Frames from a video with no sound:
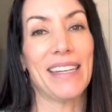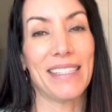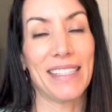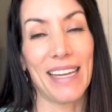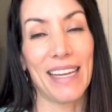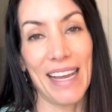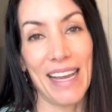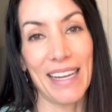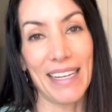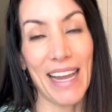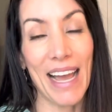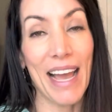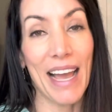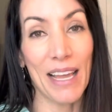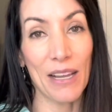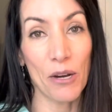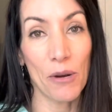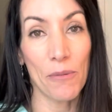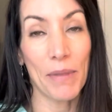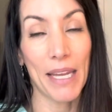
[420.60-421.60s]
I
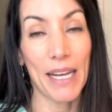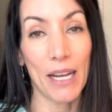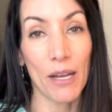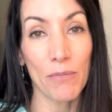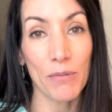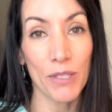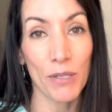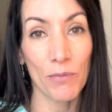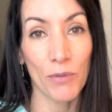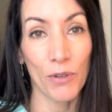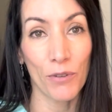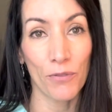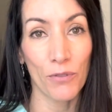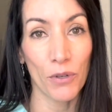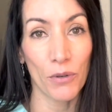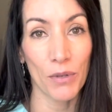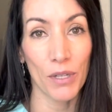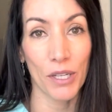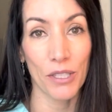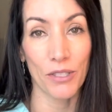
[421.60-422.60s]
hope that helps you move
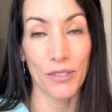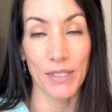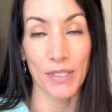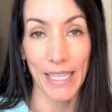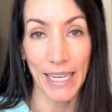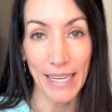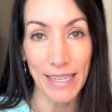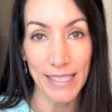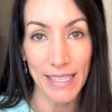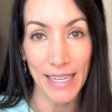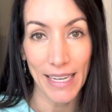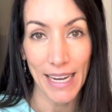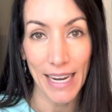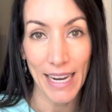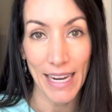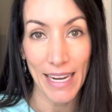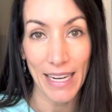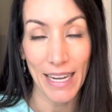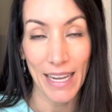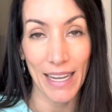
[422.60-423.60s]
forward on your day
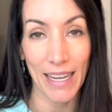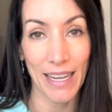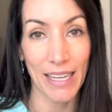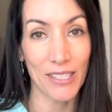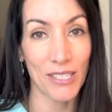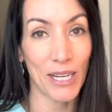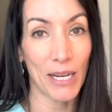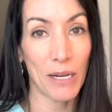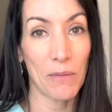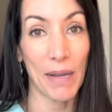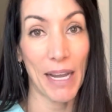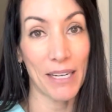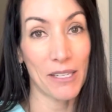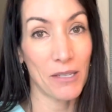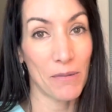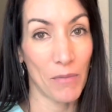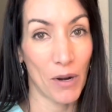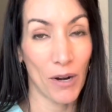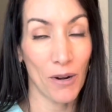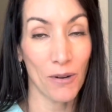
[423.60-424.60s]
today. Check back
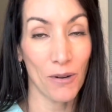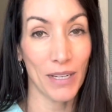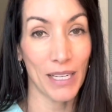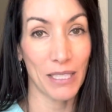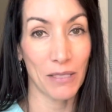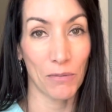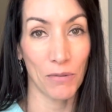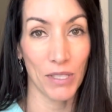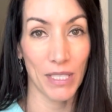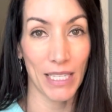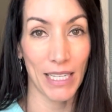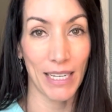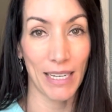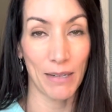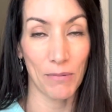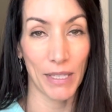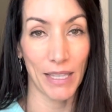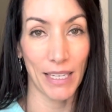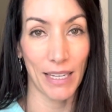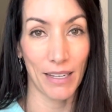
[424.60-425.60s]
tomorrow because we'll see
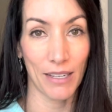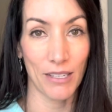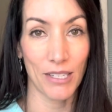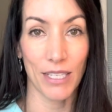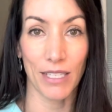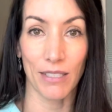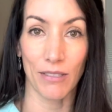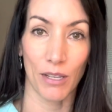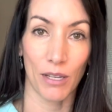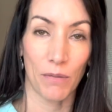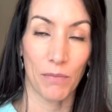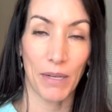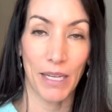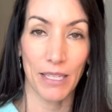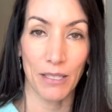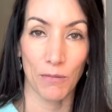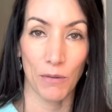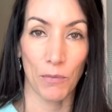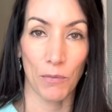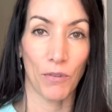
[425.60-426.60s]
what the energies are going to be
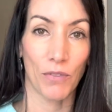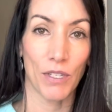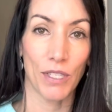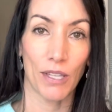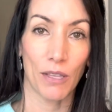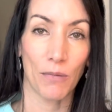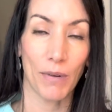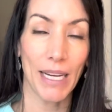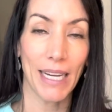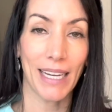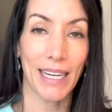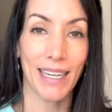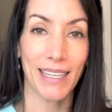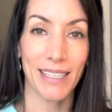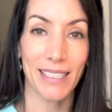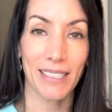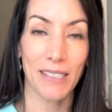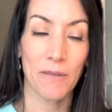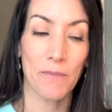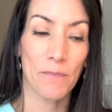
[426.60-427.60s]
as we move into the
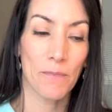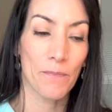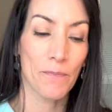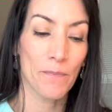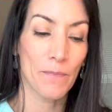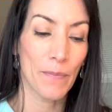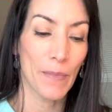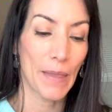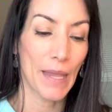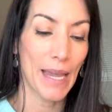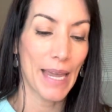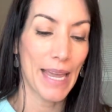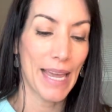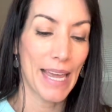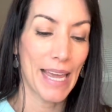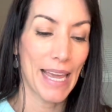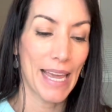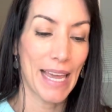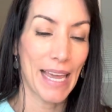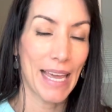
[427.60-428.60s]
weekend.
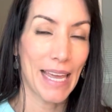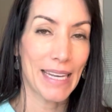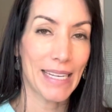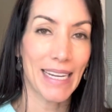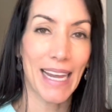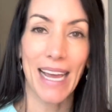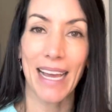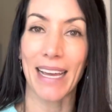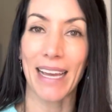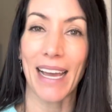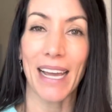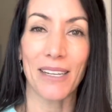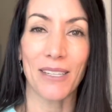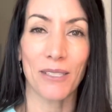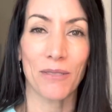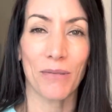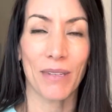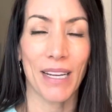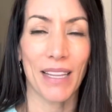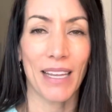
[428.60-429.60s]
And yeah, I
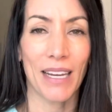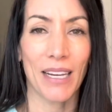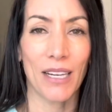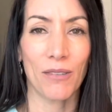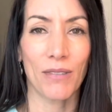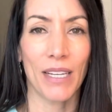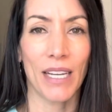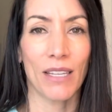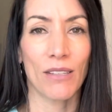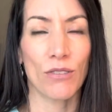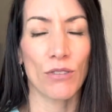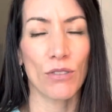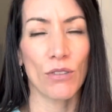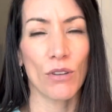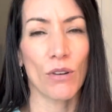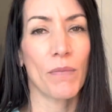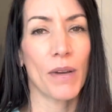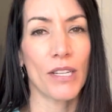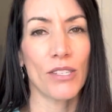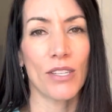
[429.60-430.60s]
just want to thank you again
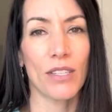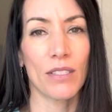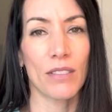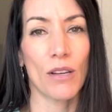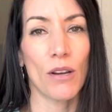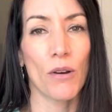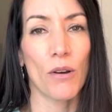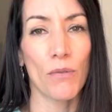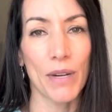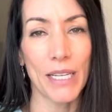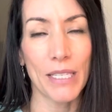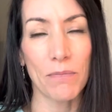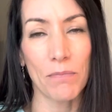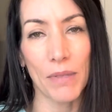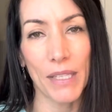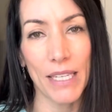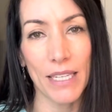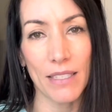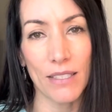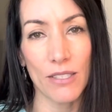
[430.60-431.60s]
so much as always.
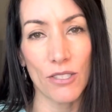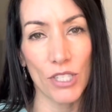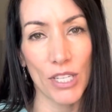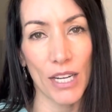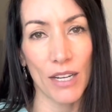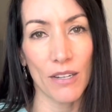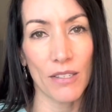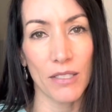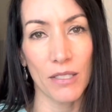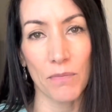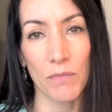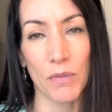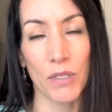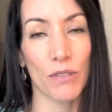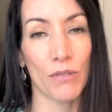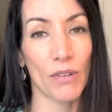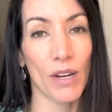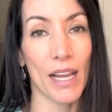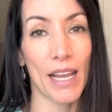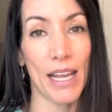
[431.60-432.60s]
Please share,
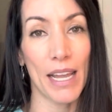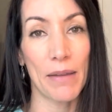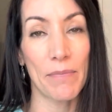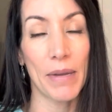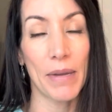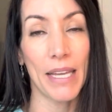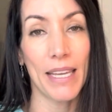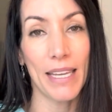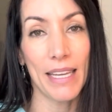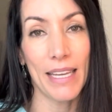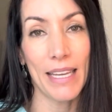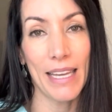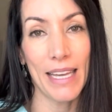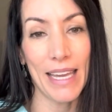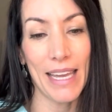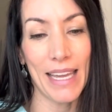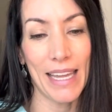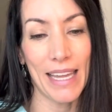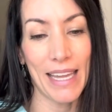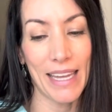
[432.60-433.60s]
subscribe,
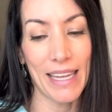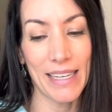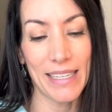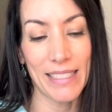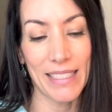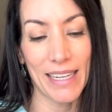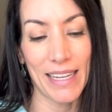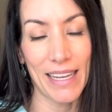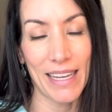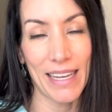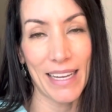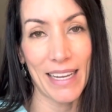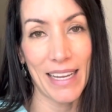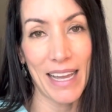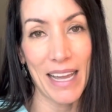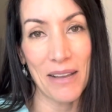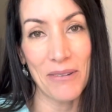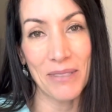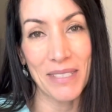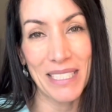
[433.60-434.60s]
and
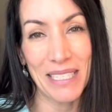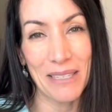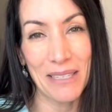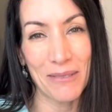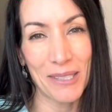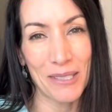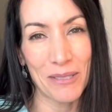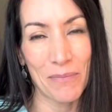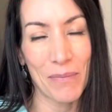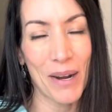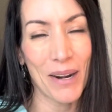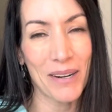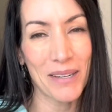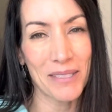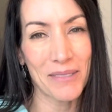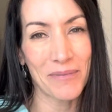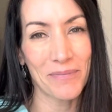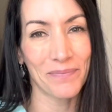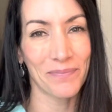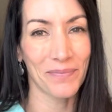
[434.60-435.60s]
I will see you all
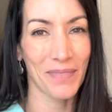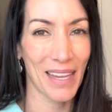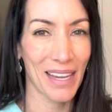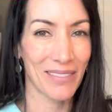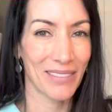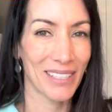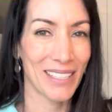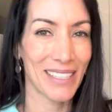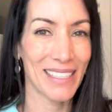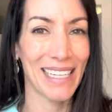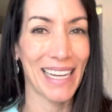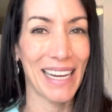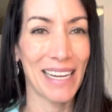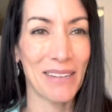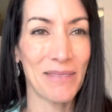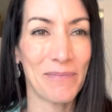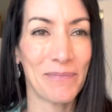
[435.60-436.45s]
tomorrow. Have a good day.